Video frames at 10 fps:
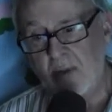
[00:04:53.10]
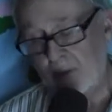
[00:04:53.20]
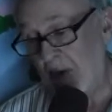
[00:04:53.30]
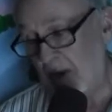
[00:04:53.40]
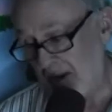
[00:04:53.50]

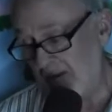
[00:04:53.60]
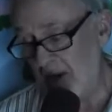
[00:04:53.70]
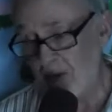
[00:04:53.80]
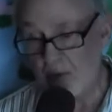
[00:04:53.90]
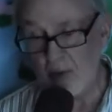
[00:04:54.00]
speaking of
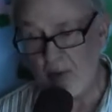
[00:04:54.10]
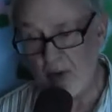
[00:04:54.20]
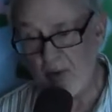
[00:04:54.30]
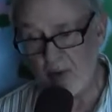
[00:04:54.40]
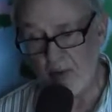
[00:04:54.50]
danger,
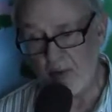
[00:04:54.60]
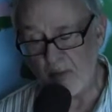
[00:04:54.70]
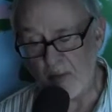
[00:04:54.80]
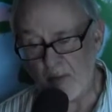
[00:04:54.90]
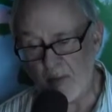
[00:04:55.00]
we
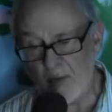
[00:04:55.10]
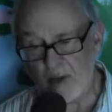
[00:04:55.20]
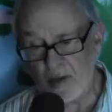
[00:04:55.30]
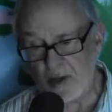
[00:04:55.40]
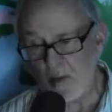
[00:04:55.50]

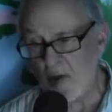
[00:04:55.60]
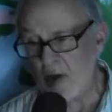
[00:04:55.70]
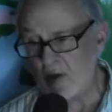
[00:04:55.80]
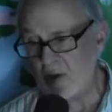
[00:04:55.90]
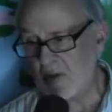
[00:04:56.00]
didn't
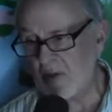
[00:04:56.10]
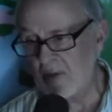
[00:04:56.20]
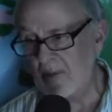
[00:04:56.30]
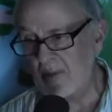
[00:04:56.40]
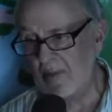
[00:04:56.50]
want to just
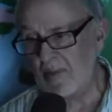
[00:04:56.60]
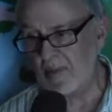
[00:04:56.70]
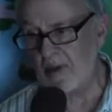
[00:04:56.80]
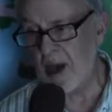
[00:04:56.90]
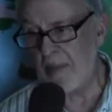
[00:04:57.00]

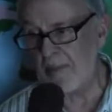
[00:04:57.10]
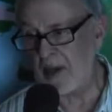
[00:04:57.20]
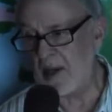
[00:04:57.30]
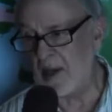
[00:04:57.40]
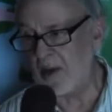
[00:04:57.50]

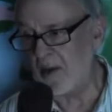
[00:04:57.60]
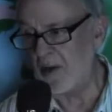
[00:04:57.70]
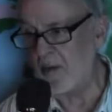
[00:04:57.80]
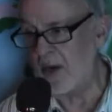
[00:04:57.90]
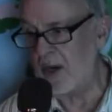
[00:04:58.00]
copy
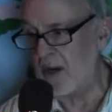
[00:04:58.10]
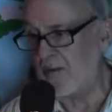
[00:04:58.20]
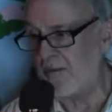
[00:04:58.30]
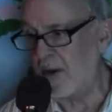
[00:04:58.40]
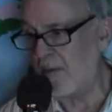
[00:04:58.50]
or
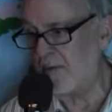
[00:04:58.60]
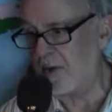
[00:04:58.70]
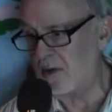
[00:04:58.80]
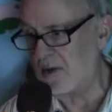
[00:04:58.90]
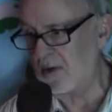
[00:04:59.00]
relive Double
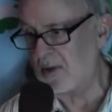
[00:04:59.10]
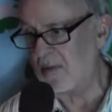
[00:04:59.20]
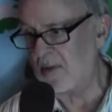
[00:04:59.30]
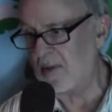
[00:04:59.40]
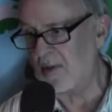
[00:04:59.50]
Vision.
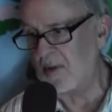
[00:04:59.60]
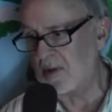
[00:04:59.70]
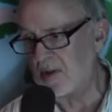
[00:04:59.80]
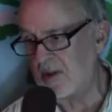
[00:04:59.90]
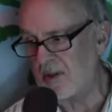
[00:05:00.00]
It
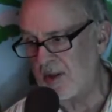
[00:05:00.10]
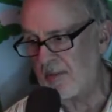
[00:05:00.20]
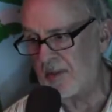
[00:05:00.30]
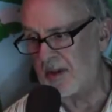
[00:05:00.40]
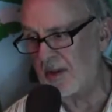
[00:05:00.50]
was
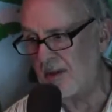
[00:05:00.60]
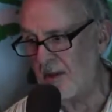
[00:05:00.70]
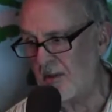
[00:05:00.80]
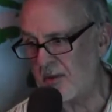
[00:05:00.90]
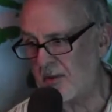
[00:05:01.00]
something
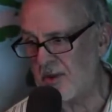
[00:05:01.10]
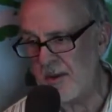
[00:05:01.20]
that was,